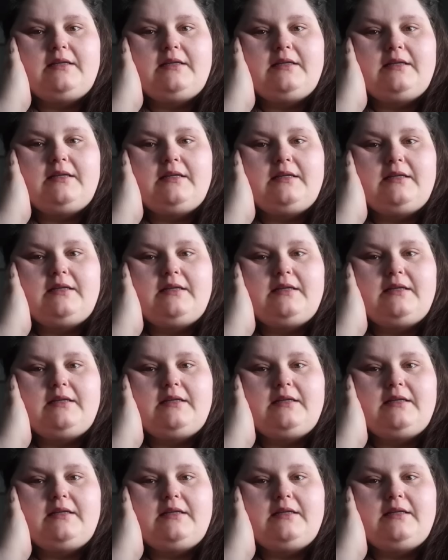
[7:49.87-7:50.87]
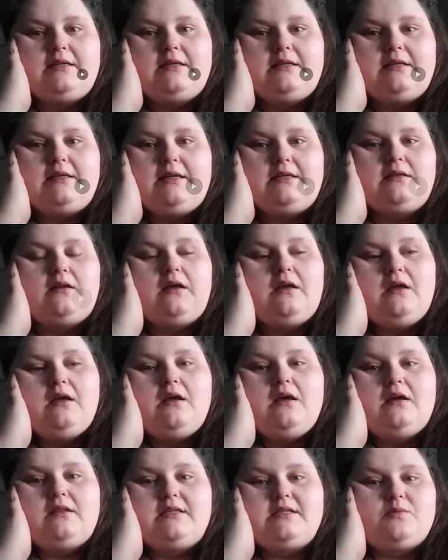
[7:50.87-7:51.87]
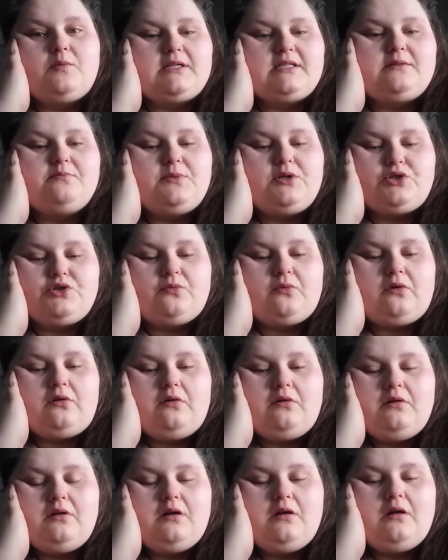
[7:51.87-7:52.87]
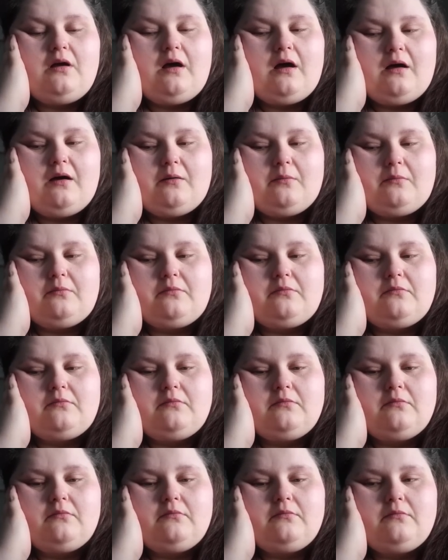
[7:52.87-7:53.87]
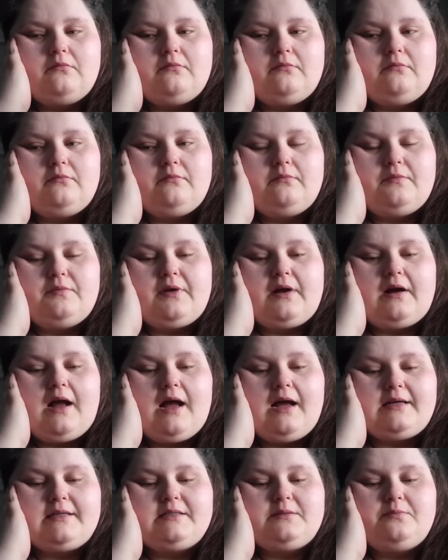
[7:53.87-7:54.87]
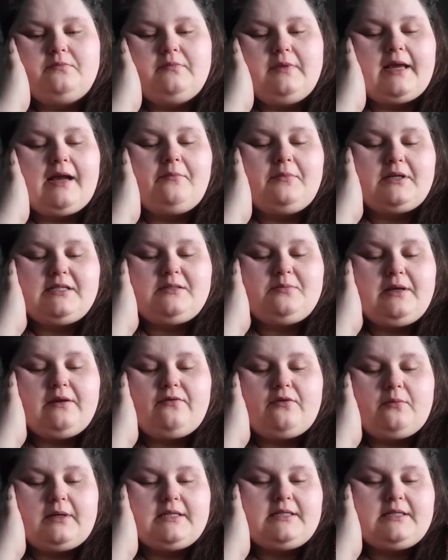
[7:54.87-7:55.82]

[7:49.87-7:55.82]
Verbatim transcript: Exactly. And this was mutual. um, there has, like, I'm going to speak for